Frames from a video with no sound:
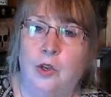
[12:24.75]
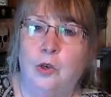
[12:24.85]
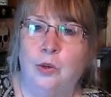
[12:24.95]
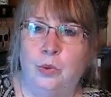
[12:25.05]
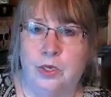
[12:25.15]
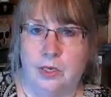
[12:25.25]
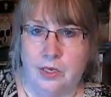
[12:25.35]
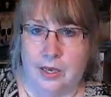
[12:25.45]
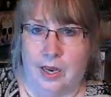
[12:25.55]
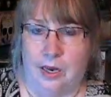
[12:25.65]
who was
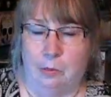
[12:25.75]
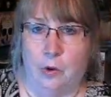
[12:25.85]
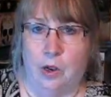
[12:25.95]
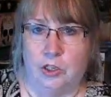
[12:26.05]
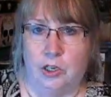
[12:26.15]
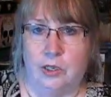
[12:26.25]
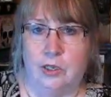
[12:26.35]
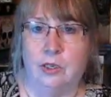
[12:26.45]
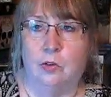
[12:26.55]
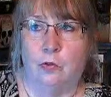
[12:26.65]
designing
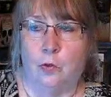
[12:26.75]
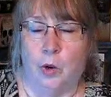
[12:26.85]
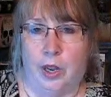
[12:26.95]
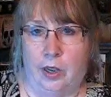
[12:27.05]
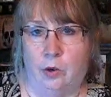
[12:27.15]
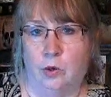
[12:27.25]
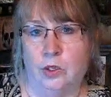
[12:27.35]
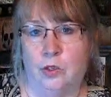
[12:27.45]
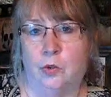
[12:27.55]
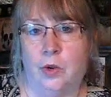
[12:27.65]
projects for
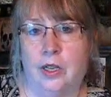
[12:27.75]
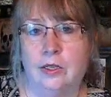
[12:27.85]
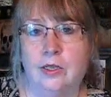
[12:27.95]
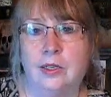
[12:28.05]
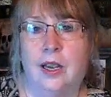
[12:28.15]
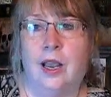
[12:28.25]
Acorns and Threads.